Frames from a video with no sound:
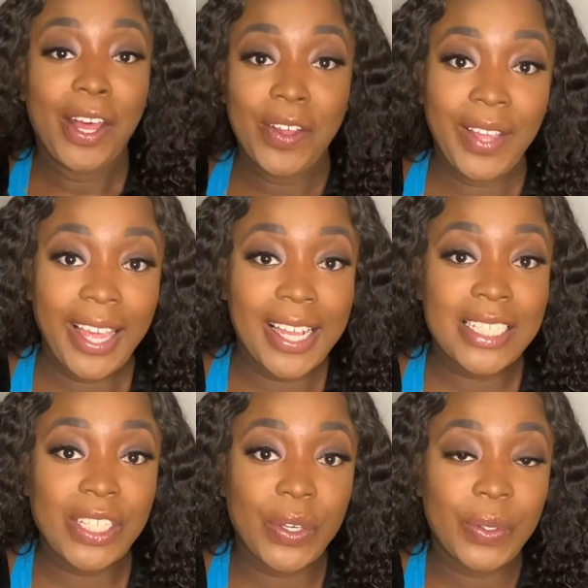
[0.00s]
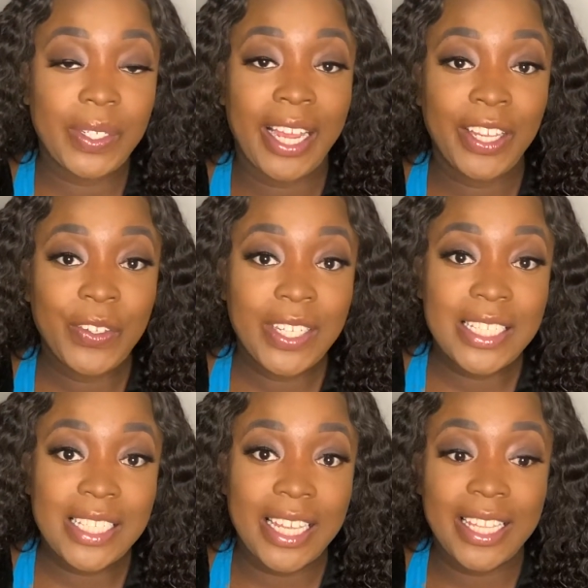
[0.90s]
Okay, so now you can
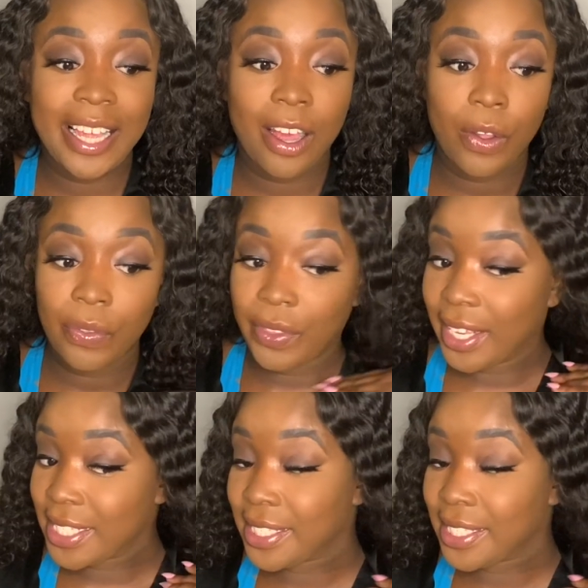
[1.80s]
see that on this